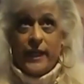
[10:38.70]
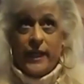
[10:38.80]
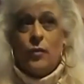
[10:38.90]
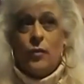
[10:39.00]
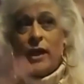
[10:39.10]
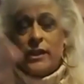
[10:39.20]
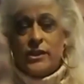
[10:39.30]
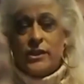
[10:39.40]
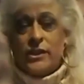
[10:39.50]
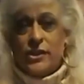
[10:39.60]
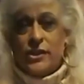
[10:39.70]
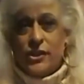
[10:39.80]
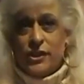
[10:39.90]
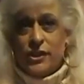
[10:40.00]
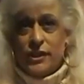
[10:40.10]
picked up, or I should
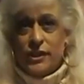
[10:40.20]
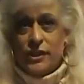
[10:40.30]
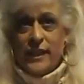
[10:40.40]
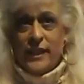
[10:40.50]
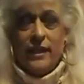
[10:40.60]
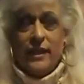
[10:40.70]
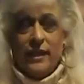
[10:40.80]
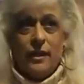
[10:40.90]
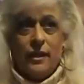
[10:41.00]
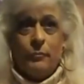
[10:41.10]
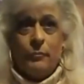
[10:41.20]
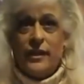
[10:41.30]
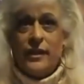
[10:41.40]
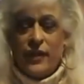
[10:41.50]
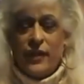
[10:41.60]
say, uh, put into
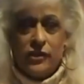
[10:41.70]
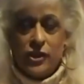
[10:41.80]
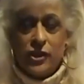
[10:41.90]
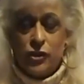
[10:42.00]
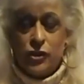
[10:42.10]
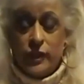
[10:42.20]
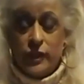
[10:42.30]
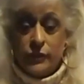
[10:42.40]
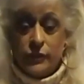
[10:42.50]
theaters in two years.